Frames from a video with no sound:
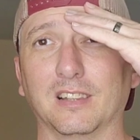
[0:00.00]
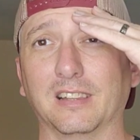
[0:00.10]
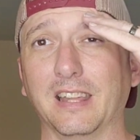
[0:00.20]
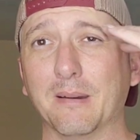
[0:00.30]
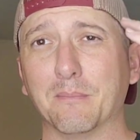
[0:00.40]

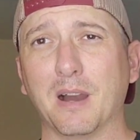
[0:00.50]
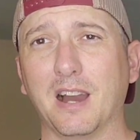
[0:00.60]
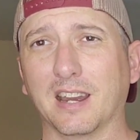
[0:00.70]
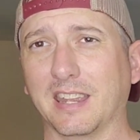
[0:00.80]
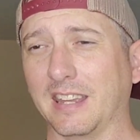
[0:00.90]
limb
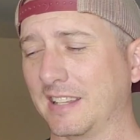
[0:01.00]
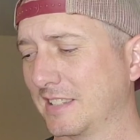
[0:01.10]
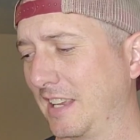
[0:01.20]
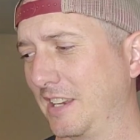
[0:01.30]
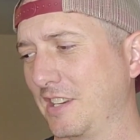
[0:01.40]

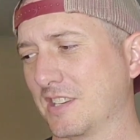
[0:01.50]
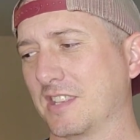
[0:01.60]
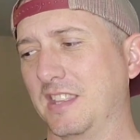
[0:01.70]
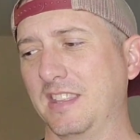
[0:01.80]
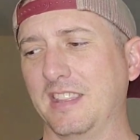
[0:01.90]
pockets and
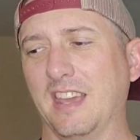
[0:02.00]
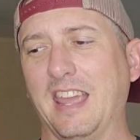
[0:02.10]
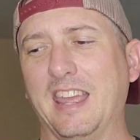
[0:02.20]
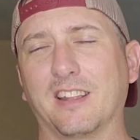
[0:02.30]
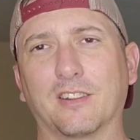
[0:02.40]
just the
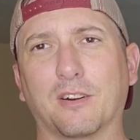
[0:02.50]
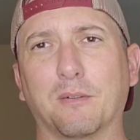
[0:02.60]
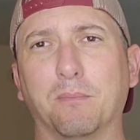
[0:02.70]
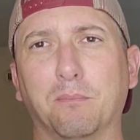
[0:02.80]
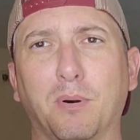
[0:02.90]

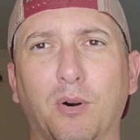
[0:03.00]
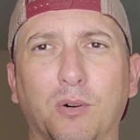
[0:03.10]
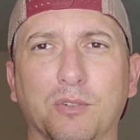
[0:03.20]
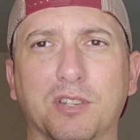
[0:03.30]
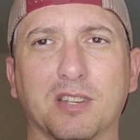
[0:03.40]
antler
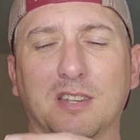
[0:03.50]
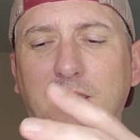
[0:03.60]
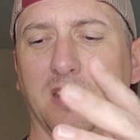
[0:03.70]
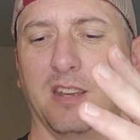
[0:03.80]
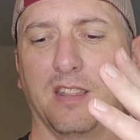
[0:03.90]

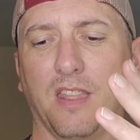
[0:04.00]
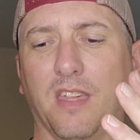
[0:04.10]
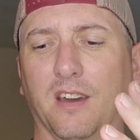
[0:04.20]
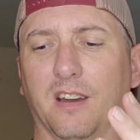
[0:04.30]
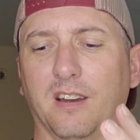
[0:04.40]
bolts,
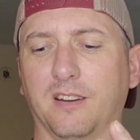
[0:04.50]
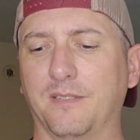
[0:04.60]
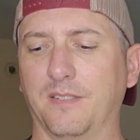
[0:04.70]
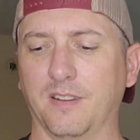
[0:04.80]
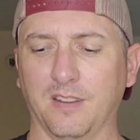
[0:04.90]
the,
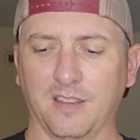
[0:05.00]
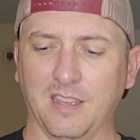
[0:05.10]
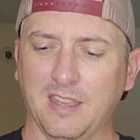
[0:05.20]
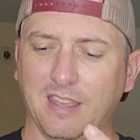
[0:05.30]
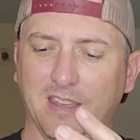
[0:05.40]

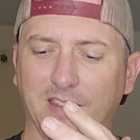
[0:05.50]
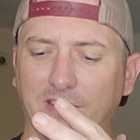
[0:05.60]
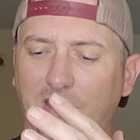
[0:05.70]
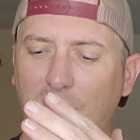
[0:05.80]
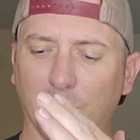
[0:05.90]

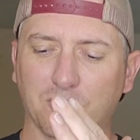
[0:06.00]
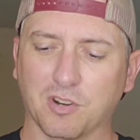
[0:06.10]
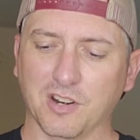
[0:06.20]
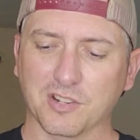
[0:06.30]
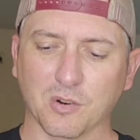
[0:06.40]

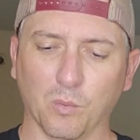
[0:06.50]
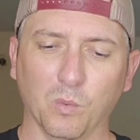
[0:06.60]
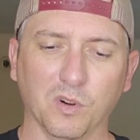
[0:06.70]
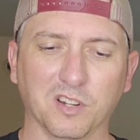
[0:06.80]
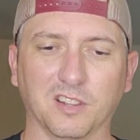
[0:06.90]
traditional
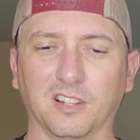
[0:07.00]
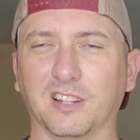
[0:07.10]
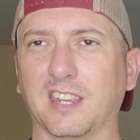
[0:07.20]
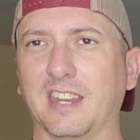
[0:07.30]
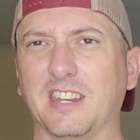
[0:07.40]
wood
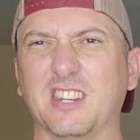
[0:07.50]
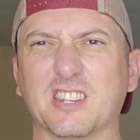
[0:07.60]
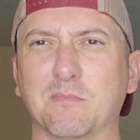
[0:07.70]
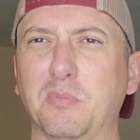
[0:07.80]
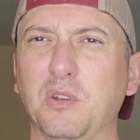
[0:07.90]
looking,
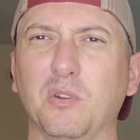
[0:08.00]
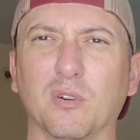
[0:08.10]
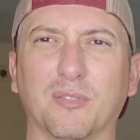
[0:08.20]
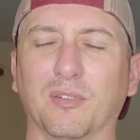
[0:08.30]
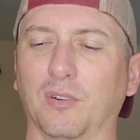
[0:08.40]
just
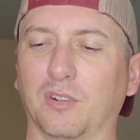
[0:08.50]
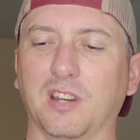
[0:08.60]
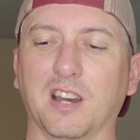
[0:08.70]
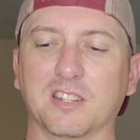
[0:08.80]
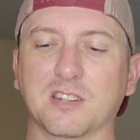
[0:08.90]
beautiful
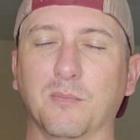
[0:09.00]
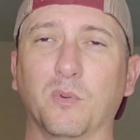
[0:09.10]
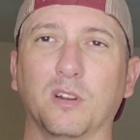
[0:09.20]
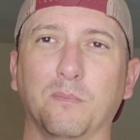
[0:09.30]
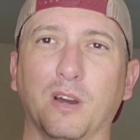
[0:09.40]
custom
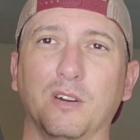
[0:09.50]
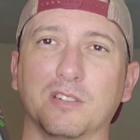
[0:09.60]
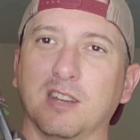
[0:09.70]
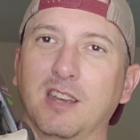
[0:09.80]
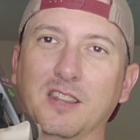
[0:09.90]
wood
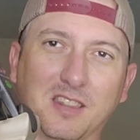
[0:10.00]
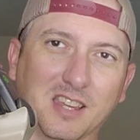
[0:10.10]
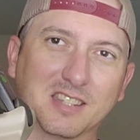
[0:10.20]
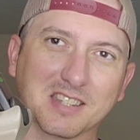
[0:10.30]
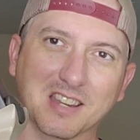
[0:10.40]
bows.
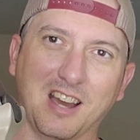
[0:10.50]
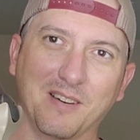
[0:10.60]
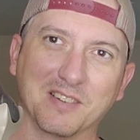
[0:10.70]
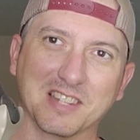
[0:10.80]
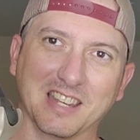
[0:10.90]
This is
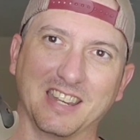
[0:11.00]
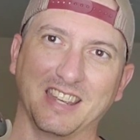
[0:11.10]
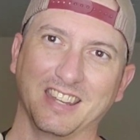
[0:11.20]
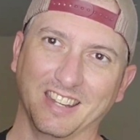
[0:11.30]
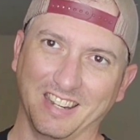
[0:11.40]
obviously
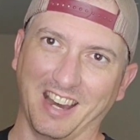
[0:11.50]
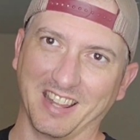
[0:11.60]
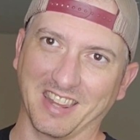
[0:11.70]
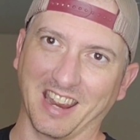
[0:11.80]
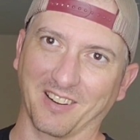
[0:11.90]

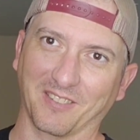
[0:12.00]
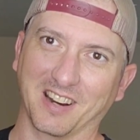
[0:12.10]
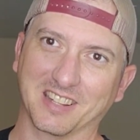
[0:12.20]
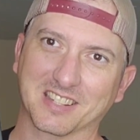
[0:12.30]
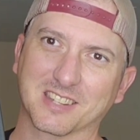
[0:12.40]
not that,
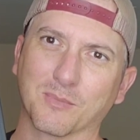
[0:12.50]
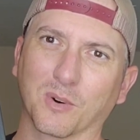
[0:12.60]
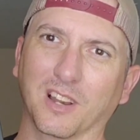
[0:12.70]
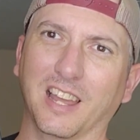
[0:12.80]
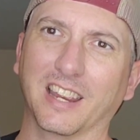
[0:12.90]
right? This is
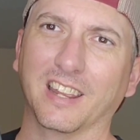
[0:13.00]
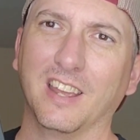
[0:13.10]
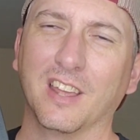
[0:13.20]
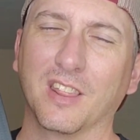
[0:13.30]
more like